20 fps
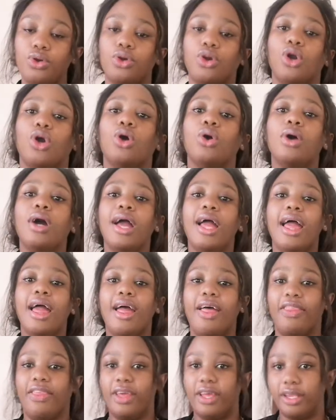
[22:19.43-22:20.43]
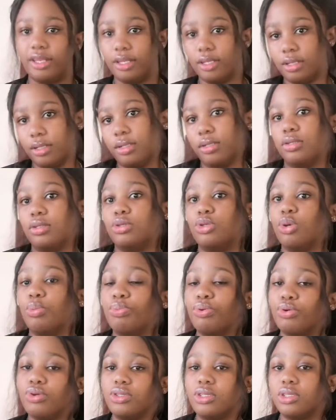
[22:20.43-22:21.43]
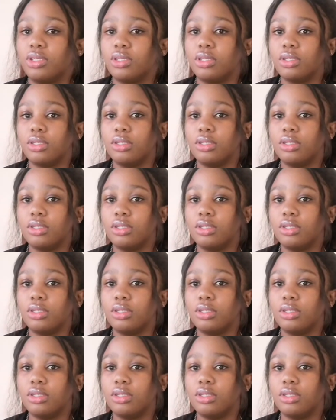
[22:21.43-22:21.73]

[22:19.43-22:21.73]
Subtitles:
go, and then you put